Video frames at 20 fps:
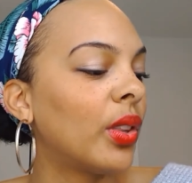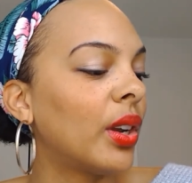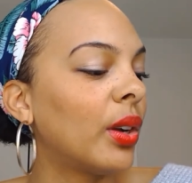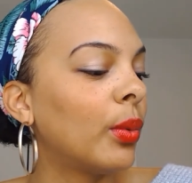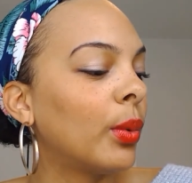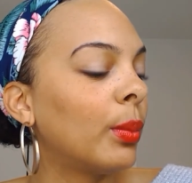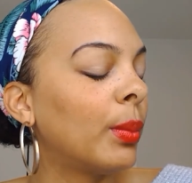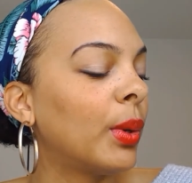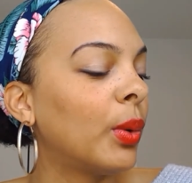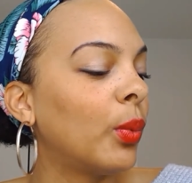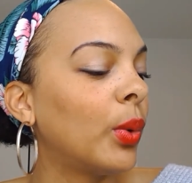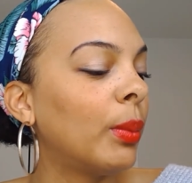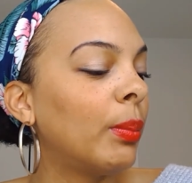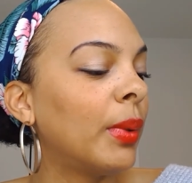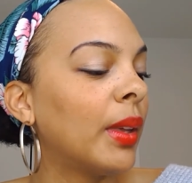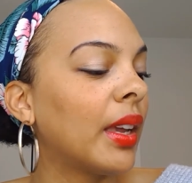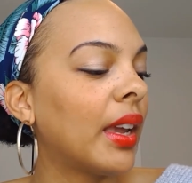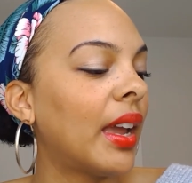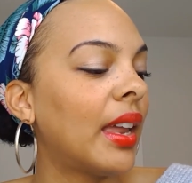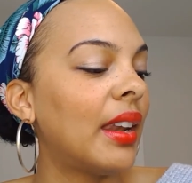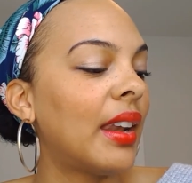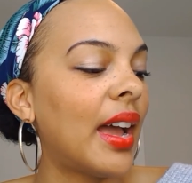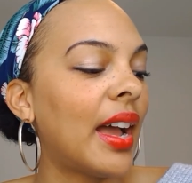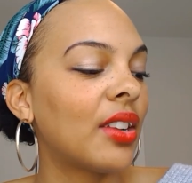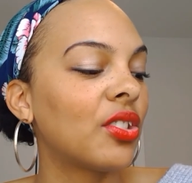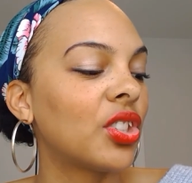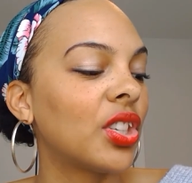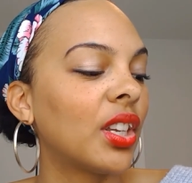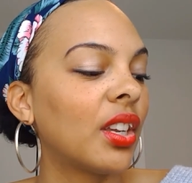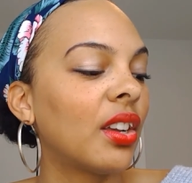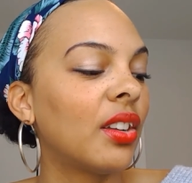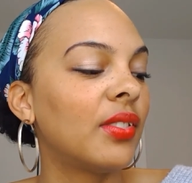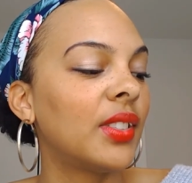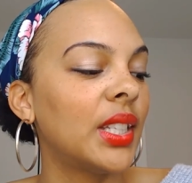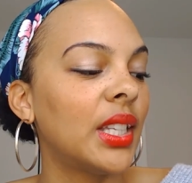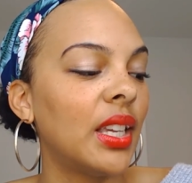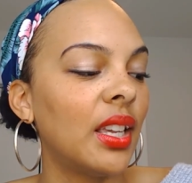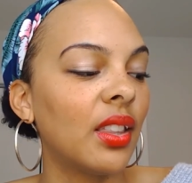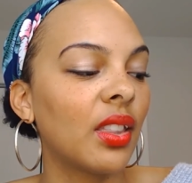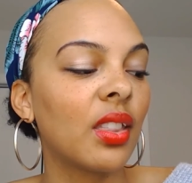there will be weeping and gnashing of
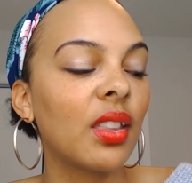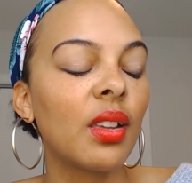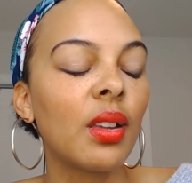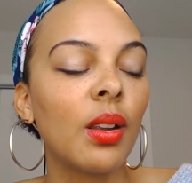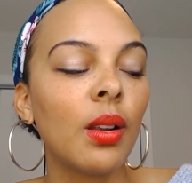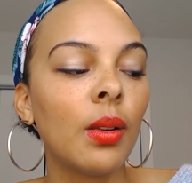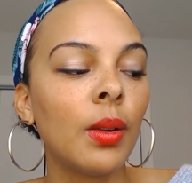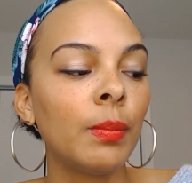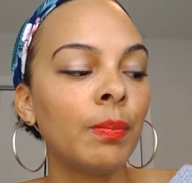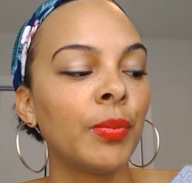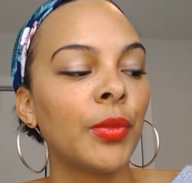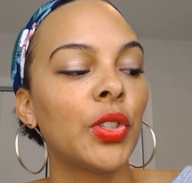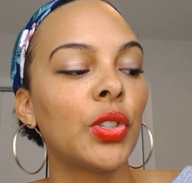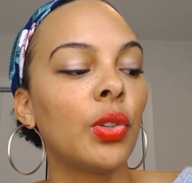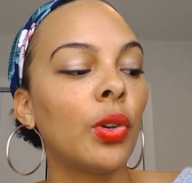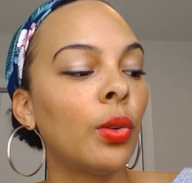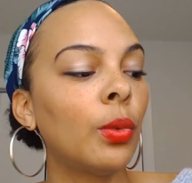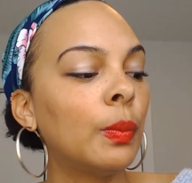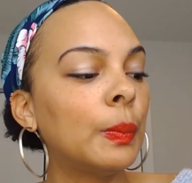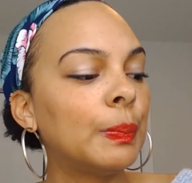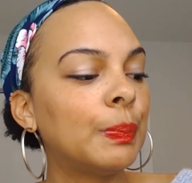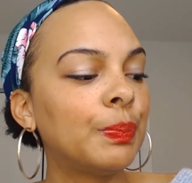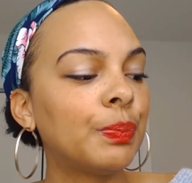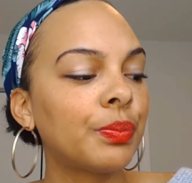teeth. So